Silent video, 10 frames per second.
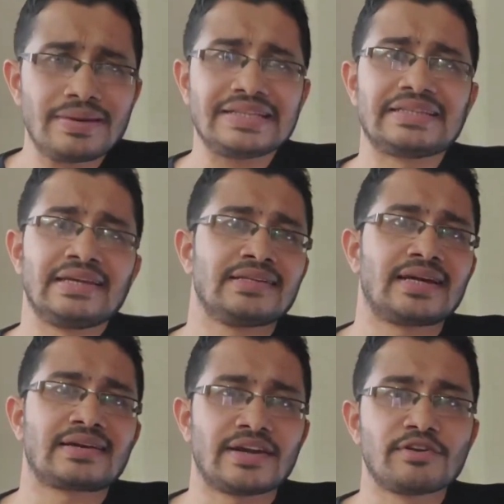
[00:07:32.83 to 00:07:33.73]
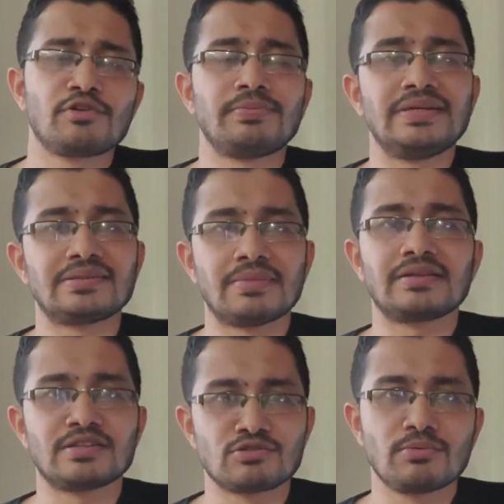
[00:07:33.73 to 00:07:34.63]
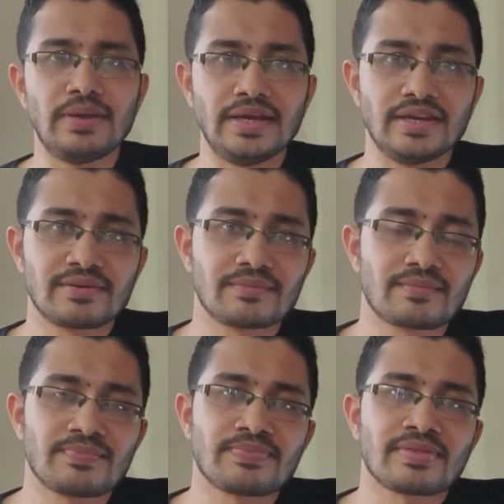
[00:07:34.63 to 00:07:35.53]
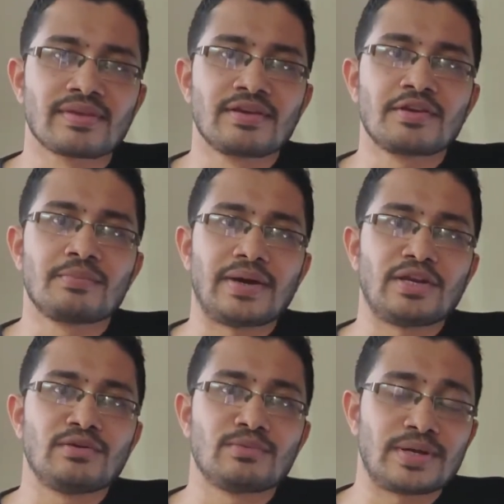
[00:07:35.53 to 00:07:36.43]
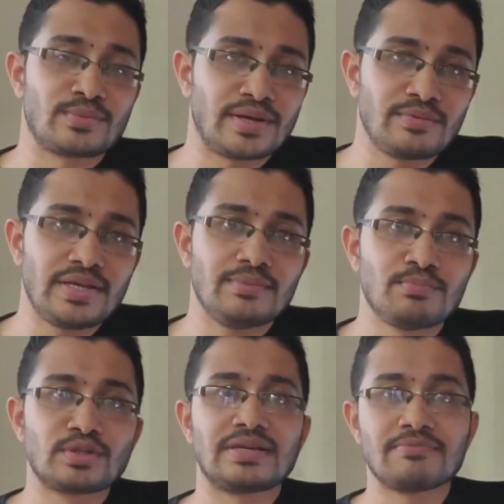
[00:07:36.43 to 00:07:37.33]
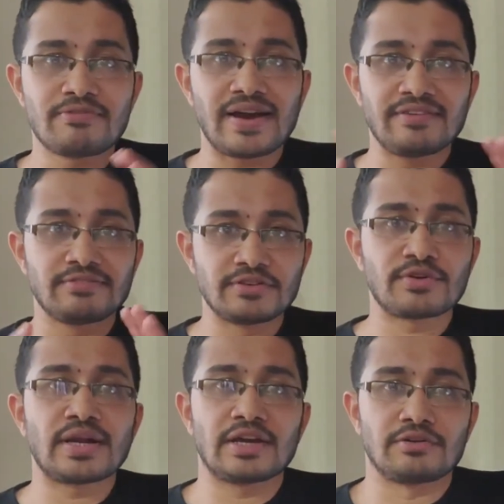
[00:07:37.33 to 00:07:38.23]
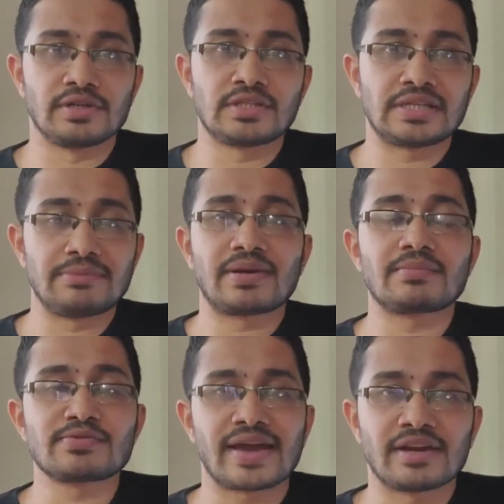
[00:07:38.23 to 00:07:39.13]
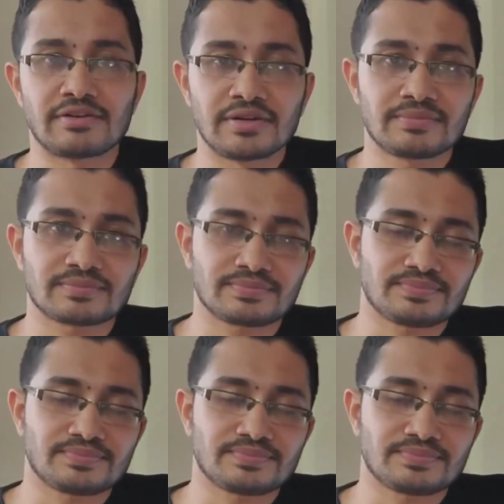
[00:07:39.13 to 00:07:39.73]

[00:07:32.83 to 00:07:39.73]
We might think that 100 rupees a month is no biggie. But when we put them 5 different hundreds, it becomes 500.